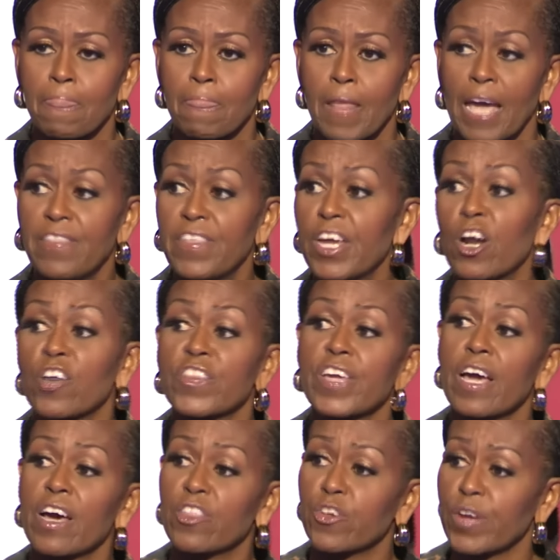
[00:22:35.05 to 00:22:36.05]
And then on
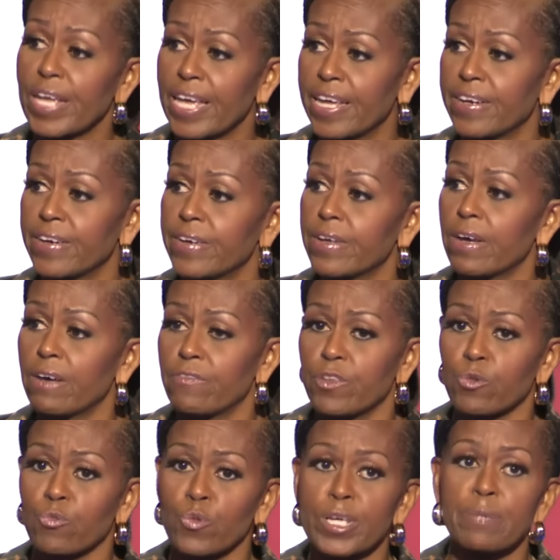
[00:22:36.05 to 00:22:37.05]
the other end of
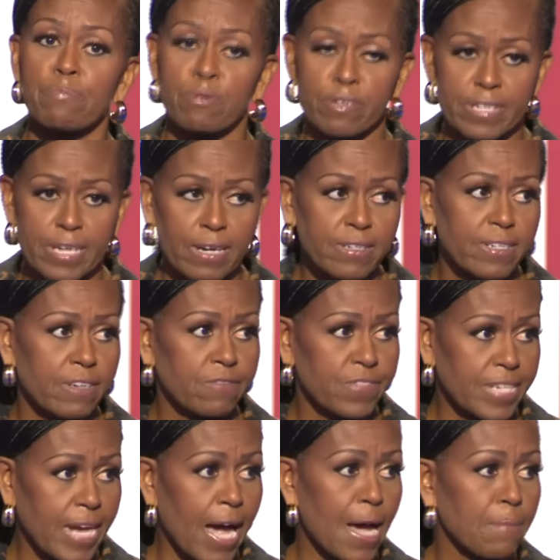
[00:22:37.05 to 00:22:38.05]
the reproductive
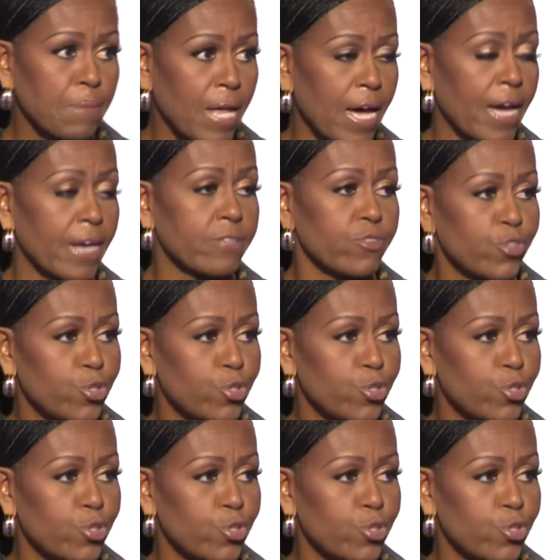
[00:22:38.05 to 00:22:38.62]
timeline,